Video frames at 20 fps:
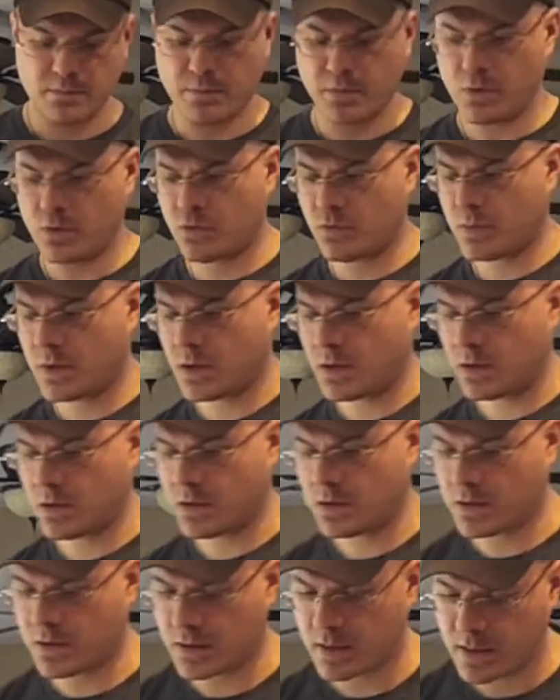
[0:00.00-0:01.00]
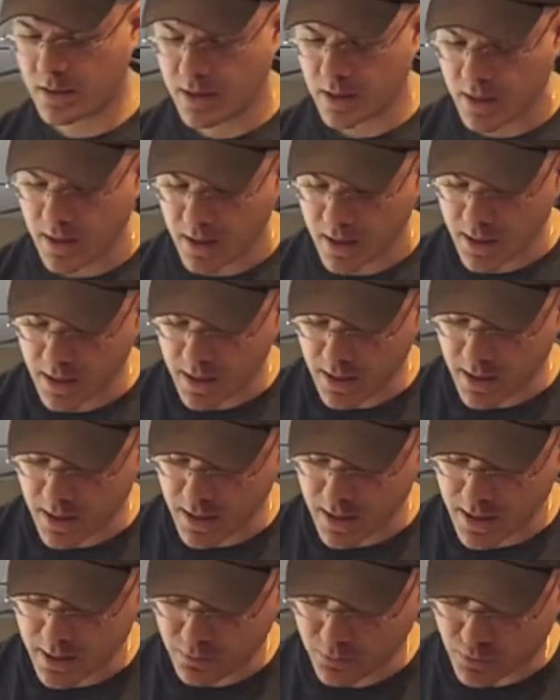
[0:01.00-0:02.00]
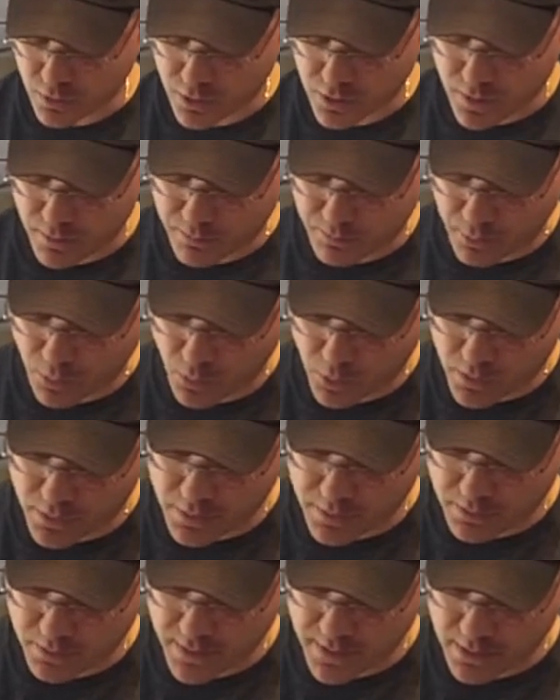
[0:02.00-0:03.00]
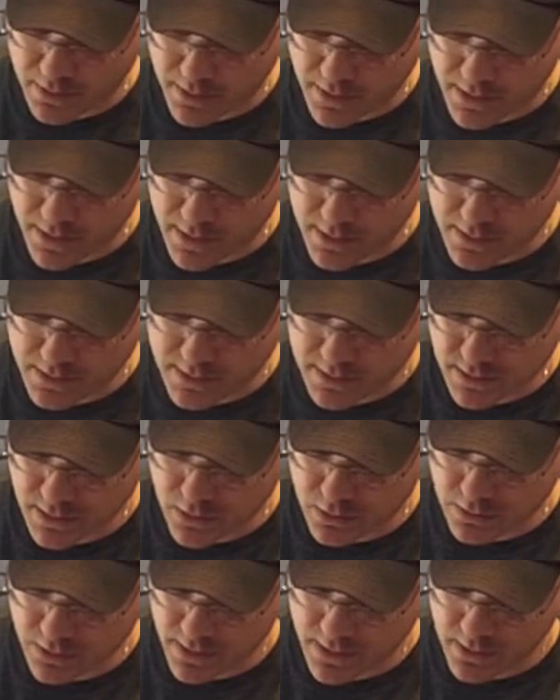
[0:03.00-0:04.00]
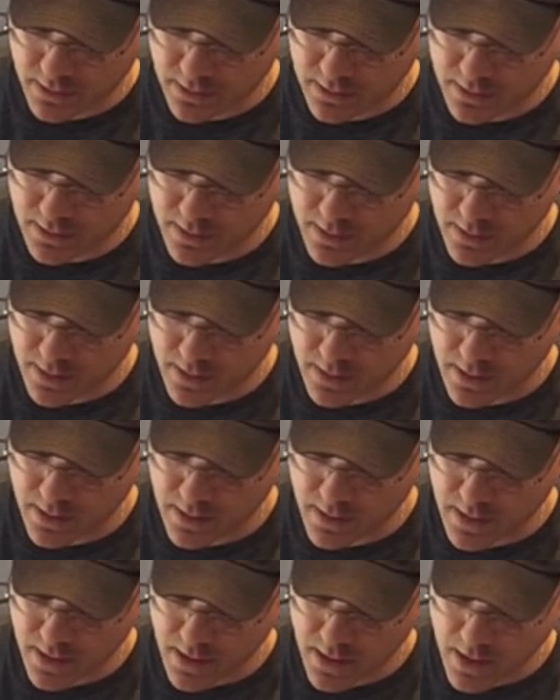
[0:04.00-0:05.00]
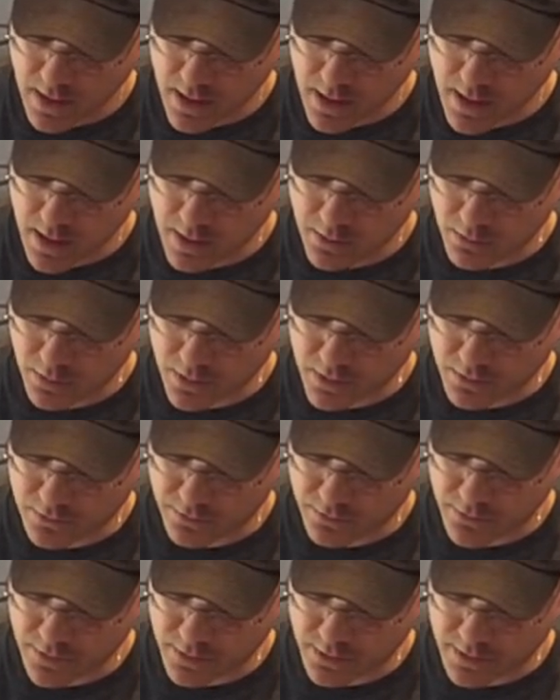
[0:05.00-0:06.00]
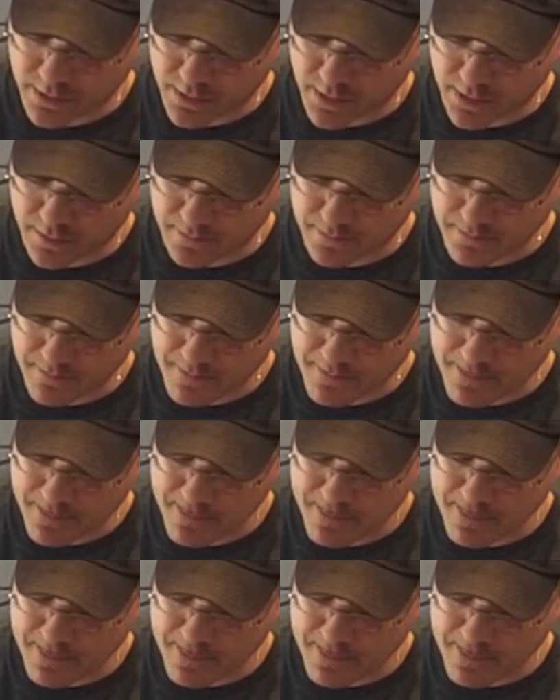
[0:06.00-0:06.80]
Boom. And we're going to pour the beer in slowly. And we're going to fill it up.